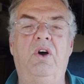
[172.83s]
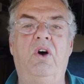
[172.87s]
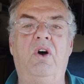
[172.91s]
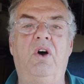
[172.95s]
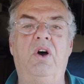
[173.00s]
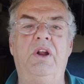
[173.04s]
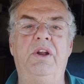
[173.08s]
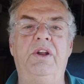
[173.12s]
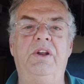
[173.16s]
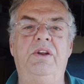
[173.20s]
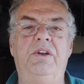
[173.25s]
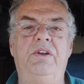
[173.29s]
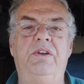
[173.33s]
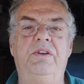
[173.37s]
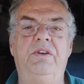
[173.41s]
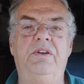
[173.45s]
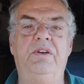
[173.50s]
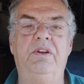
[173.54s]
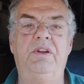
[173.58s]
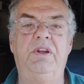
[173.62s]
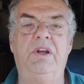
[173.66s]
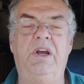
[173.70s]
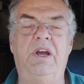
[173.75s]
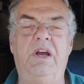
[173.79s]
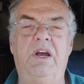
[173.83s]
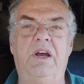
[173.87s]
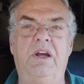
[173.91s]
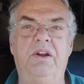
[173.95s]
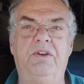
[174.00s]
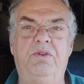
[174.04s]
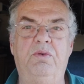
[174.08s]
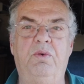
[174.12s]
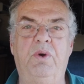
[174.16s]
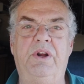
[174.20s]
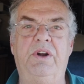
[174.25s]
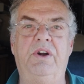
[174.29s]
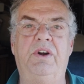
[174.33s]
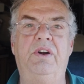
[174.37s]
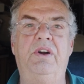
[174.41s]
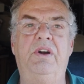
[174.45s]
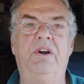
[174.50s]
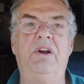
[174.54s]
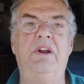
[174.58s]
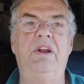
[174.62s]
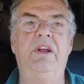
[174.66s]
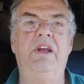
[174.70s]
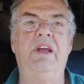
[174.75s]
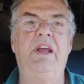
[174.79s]
on
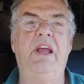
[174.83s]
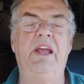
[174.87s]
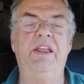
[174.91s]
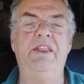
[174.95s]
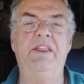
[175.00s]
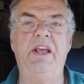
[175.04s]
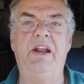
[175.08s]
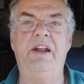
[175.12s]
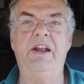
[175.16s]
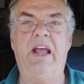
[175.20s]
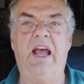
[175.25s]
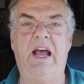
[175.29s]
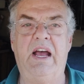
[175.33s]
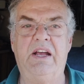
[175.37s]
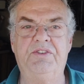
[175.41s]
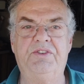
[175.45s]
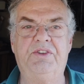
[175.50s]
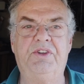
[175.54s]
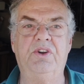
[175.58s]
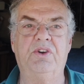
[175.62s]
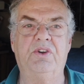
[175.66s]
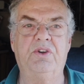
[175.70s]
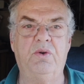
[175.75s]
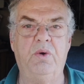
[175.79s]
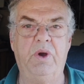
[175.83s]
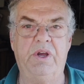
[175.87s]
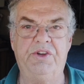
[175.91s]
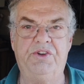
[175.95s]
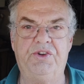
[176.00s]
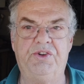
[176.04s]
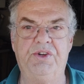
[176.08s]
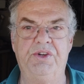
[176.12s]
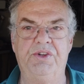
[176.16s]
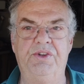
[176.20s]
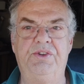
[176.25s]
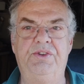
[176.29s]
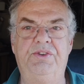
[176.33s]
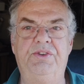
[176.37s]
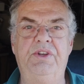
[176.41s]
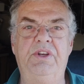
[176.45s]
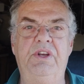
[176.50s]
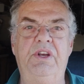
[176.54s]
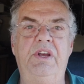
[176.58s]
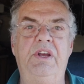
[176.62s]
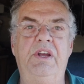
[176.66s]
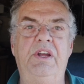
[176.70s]
Twitter, and then ask your questions.